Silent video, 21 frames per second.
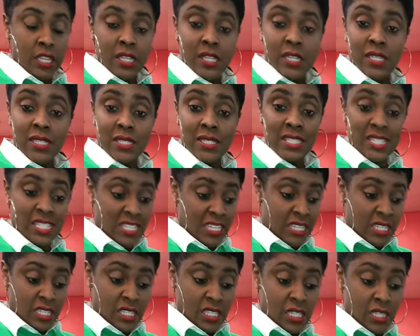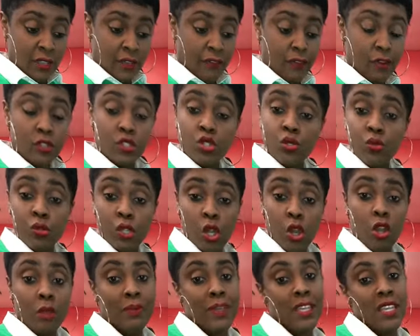sit for too
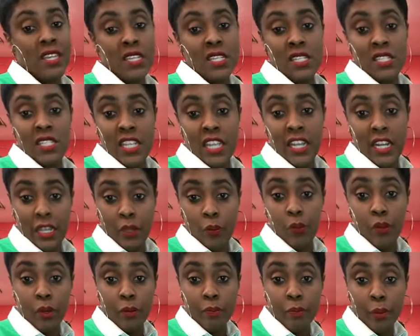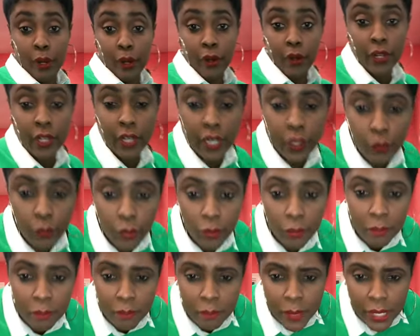long, because then it will burn and it will
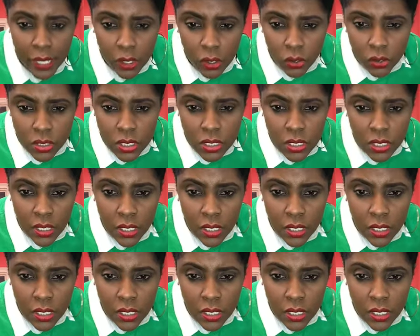melt.